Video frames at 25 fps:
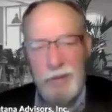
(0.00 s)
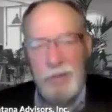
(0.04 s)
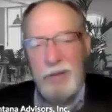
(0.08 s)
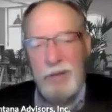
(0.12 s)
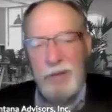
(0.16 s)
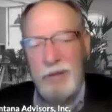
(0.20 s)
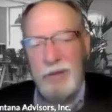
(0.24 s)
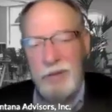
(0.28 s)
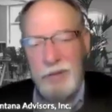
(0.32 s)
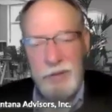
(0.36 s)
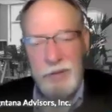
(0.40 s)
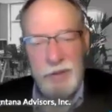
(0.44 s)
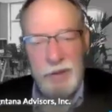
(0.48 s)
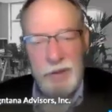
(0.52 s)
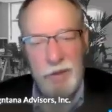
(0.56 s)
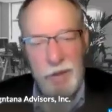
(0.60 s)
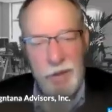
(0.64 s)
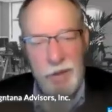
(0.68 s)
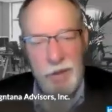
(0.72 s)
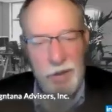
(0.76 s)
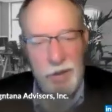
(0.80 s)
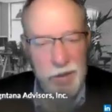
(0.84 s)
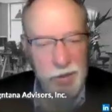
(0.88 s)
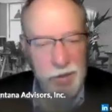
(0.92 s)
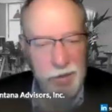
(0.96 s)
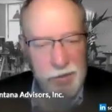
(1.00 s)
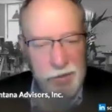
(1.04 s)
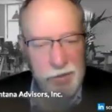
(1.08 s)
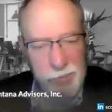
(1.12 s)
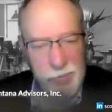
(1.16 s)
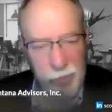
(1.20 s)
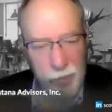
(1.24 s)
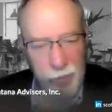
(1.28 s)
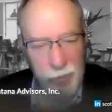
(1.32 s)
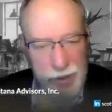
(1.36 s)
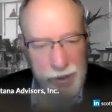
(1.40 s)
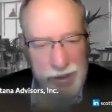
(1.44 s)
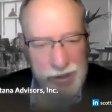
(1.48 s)
There are
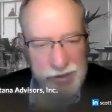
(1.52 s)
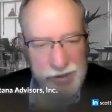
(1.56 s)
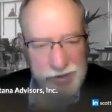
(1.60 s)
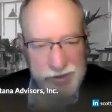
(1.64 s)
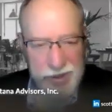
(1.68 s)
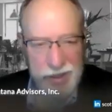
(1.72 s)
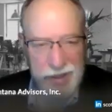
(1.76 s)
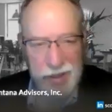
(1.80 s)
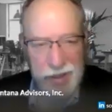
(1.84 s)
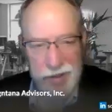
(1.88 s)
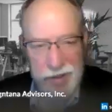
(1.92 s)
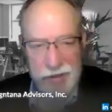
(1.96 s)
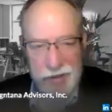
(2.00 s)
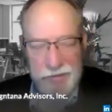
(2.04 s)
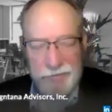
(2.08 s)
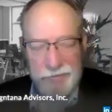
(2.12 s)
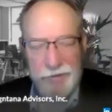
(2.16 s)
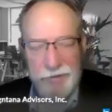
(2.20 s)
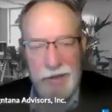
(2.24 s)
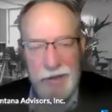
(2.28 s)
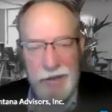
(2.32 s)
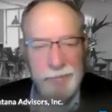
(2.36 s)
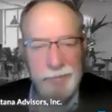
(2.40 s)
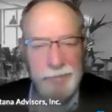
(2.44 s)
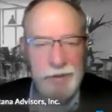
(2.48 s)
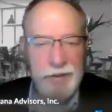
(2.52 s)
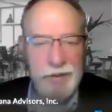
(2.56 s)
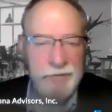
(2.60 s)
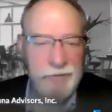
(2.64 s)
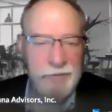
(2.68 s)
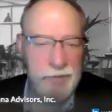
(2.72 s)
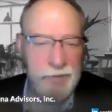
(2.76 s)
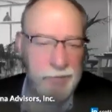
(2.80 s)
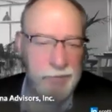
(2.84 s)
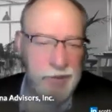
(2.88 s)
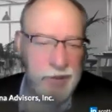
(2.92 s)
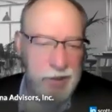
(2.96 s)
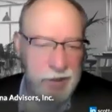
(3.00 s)
ways that a defined
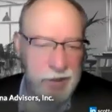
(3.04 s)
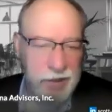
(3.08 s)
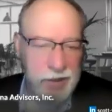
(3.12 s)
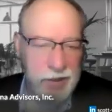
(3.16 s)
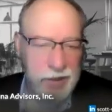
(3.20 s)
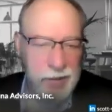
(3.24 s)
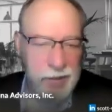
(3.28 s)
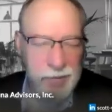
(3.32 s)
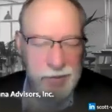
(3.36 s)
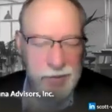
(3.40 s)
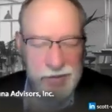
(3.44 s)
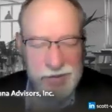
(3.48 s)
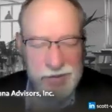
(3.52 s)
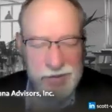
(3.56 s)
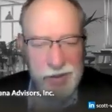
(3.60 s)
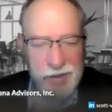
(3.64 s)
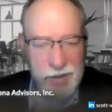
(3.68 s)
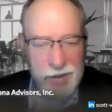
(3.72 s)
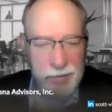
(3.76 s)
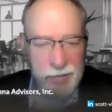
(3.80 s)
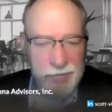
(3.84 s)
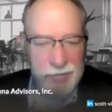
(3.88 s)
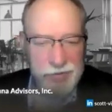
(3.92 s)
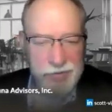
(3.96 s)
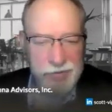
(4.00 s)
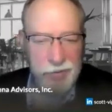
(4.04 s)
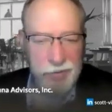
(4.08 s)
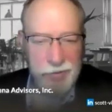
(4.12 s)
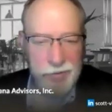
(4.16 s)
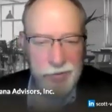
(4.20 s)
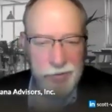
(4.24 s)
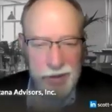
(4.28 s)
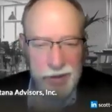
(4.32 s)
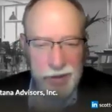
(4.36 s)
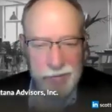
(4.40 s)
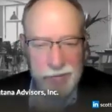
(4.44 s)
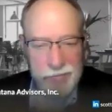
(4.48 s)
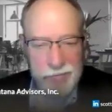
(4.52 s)
benefit plan can be set up so
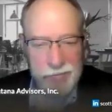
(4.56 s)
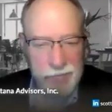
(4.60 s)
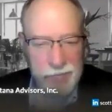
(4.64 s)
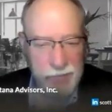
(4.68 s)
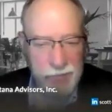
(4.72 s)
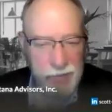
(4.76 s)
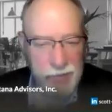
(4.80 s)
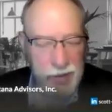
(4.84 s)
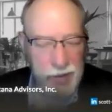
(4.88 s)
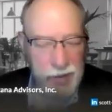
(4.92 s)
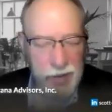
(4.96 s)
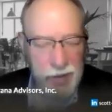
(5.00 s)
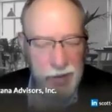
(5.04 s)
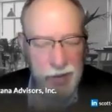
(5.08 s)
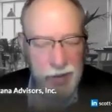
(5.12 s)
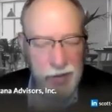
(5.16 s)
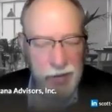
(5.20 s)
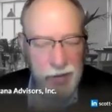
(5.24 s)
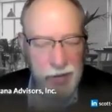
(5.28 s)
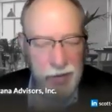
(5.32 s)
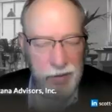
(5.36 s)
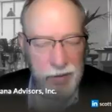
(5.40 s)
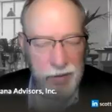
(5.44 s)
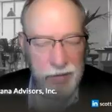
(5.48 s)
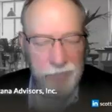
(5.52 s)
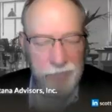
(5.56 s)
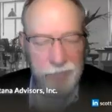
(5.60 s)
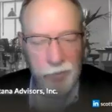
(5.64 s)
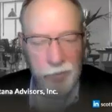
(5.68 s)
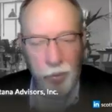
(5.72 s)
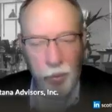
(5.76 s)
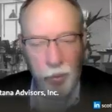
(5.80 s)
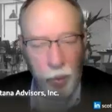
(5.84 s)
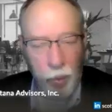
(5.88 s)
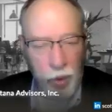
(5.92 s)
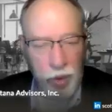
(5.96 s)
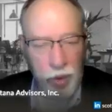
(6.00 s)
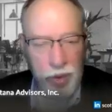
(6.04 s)
that if
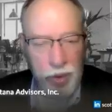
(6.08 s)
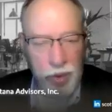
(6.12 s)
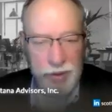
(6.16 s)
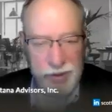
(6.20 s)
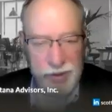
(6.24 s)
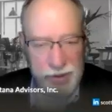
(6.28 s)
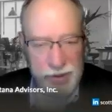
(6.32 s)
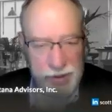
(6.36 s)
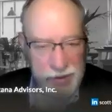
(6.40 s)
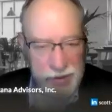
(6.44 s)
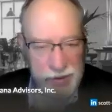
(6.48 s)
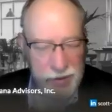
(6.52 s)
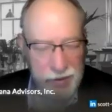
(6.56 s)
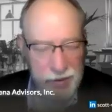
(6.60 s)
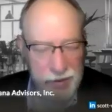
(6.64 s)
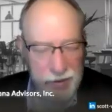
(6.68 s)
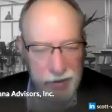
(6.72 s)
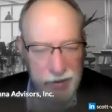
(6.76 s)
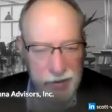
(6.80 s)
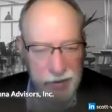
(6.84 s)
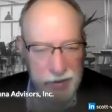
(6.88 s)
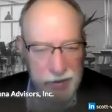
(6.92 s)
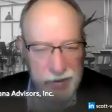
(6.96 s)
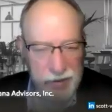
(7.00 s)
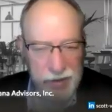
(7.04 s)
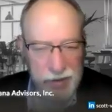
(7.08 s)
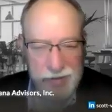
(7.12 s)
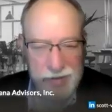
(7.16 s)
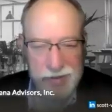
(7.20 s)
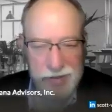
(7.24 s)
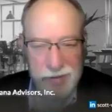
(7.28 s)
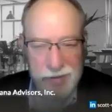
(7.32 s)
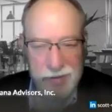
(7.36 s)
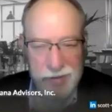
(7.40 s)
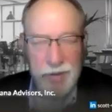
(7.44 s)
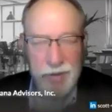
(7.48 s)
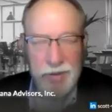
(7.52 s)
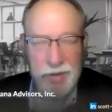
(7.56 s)
one, let's
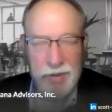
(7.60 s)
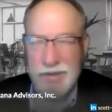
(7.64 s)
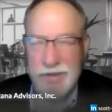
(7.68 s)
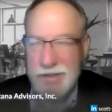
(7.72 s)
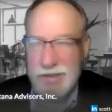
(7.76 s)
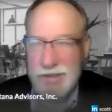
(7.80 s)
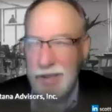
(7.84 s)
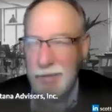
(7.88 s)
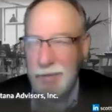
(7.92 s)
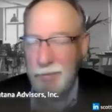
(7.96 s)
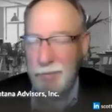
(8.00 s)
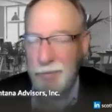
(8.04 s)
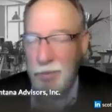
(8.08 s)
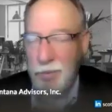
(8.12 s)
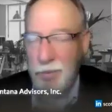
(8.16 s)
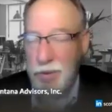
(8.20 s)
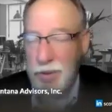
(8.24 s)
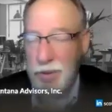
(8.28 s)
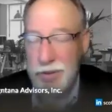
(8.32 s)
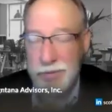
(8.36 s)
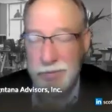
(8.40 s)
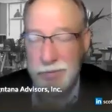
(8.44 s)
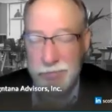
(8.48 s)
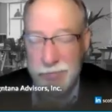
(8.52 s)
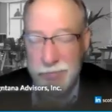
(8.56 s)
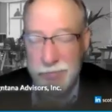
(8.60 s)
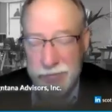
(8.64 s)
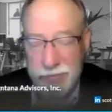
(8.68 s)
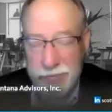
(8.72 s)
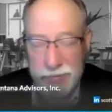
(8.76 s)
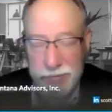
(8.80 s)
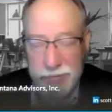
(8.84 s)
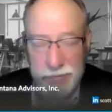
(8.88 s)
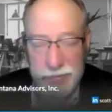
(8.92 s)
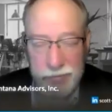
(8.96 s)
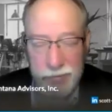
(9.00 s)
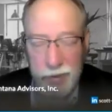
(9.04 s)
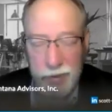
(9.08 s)
say we set up one,
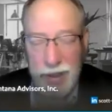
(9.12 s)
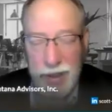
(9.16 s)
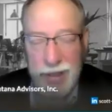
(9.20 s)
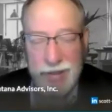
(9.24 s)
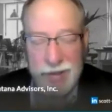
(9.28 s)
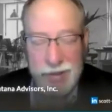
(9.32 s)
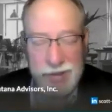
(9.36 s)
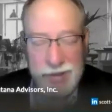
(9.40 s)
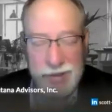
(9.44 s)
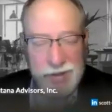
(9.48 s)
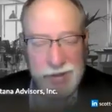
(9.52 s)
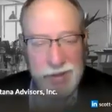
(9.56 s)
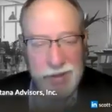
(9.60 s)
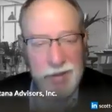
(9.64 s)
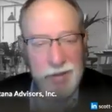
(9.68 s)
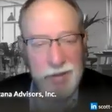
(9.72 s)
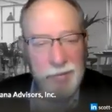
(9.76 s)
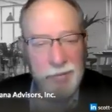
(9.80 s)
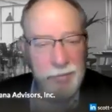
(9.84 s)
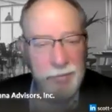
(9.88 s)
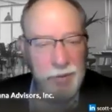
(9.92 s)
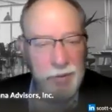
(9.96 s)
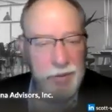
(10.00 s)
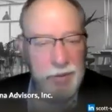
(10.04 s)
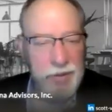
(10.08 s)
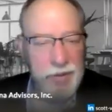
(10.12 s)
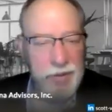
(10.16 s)
well, I didn't set it up, but